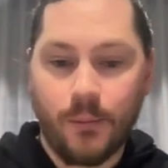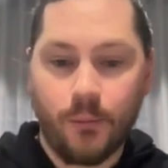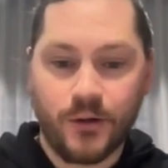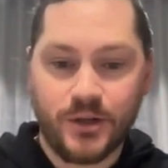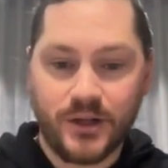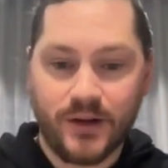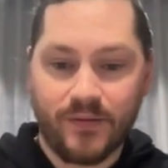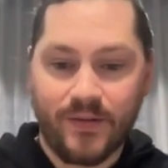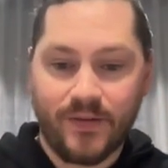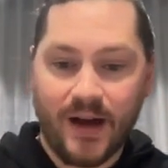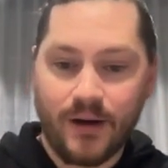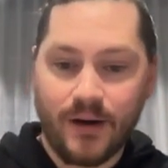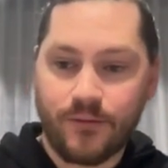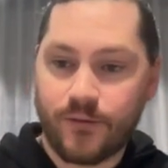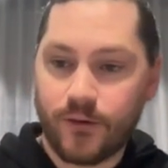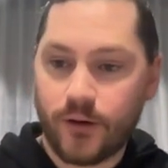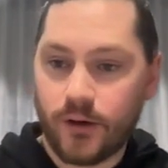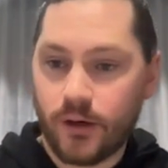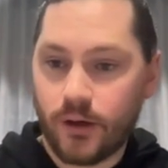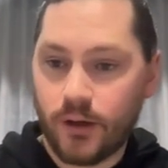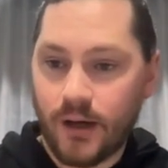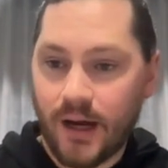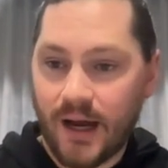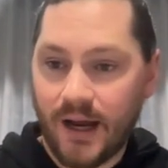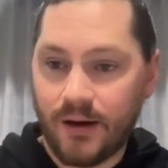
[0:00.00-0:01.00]
which I've had
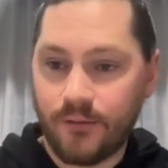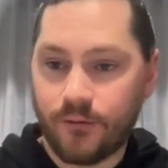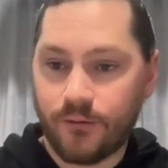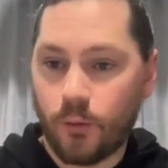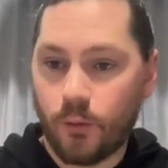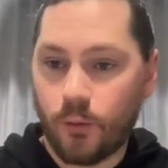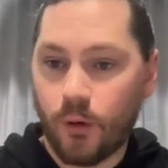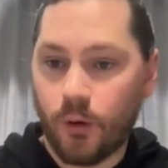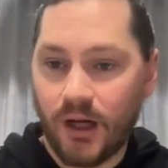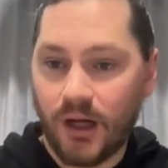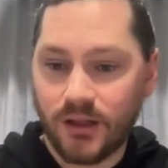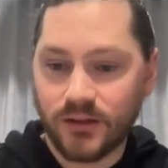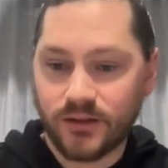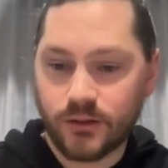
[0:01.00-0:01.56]
for a while.